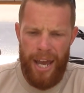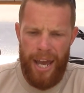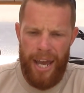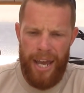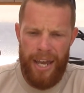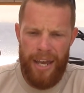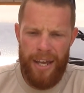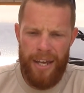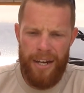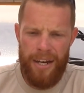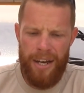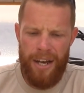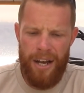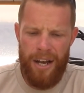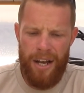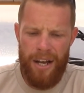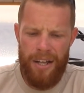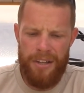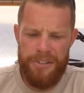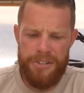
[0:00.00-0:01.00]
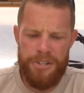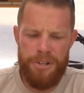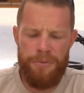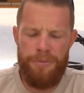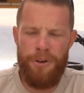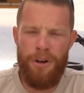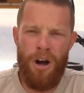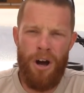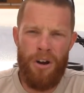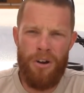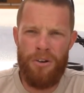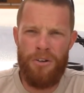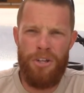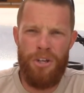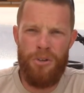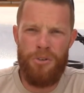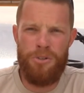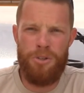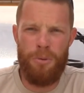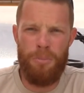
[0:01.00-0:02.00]
and uh, so if you're not on
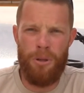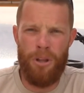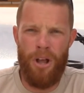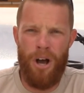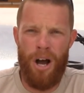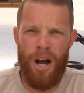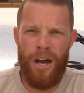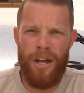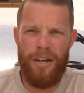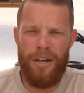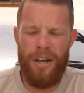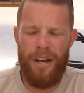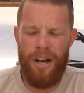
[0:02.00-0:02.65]
YouTube a lot,